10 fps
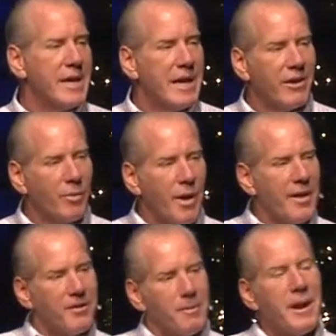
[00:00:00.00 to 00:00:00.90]
is one
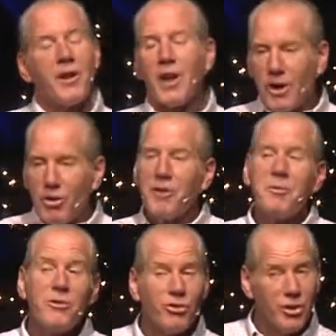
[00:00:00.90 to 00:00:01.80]
that's been a, a
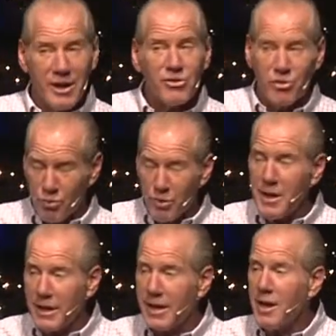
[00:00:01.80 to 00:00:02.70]
Christmas tradition,
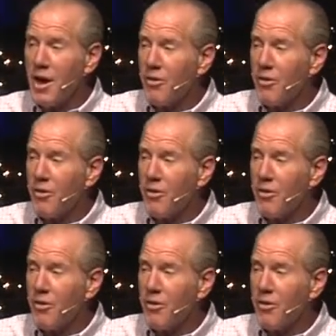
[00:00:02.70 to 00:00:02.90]
really,